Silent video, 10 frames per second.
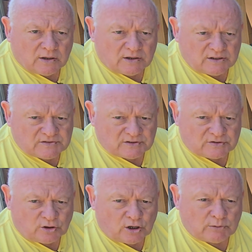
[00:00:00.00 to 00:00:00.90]
is the
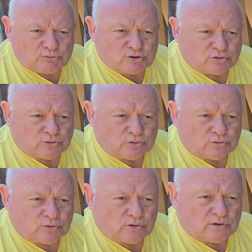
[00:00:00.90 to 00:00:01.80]
time
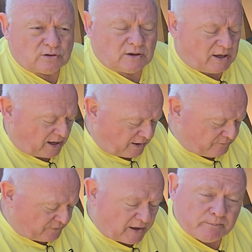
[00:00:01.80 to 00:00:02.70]
to
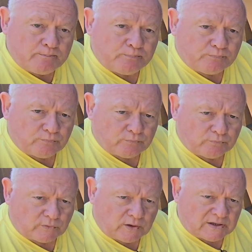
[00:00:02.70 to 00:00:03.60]
have them
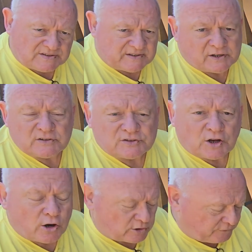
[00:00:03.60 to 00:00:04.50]
uh, set in
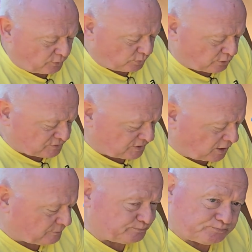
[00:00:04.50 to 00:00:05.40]
stone, if you will. So